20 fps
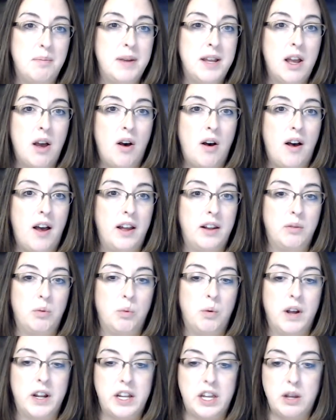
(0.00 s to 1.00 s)
beyond
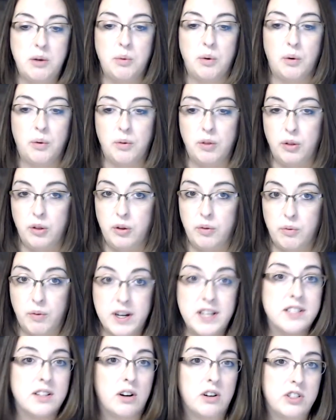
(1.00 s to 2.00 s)
what you were
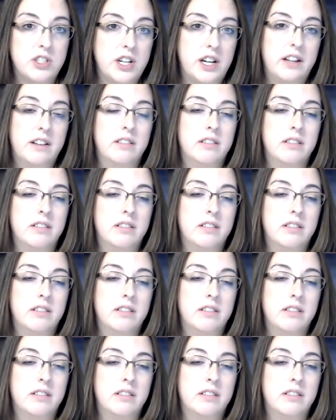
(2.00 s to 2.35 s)
researching?